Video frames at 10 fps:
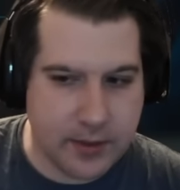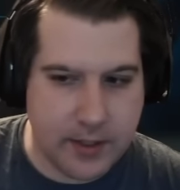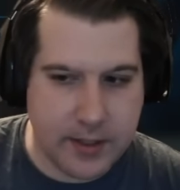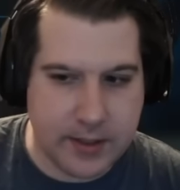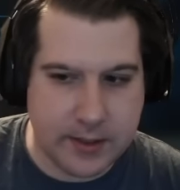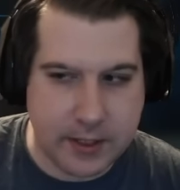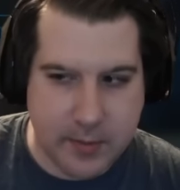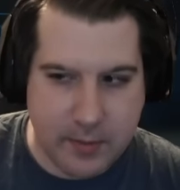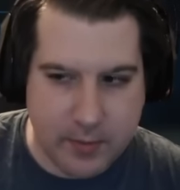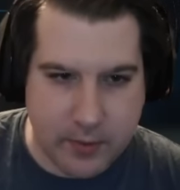in the
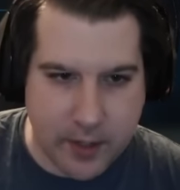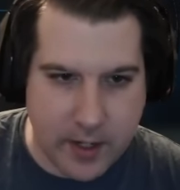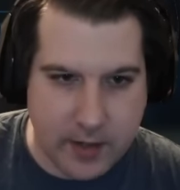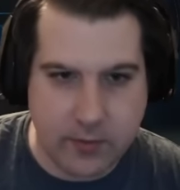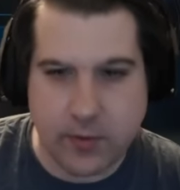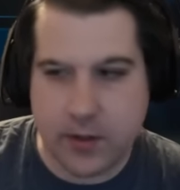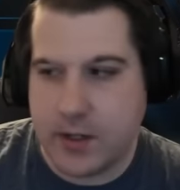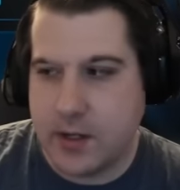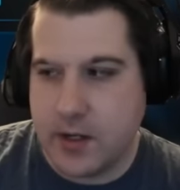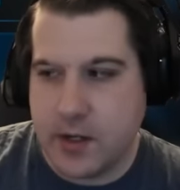skippable
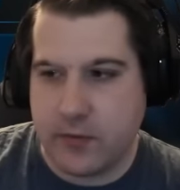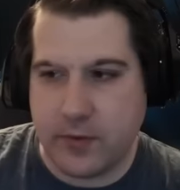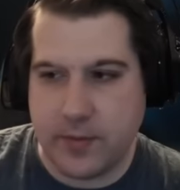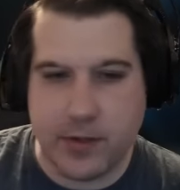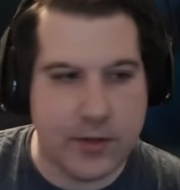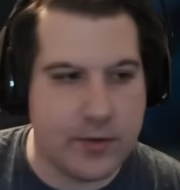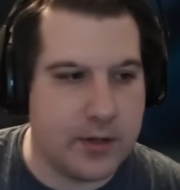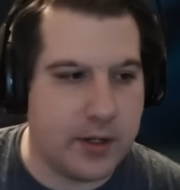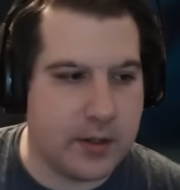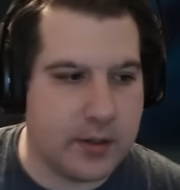category, 3PO
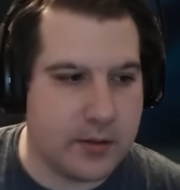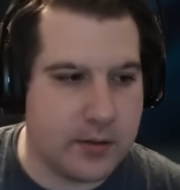unique,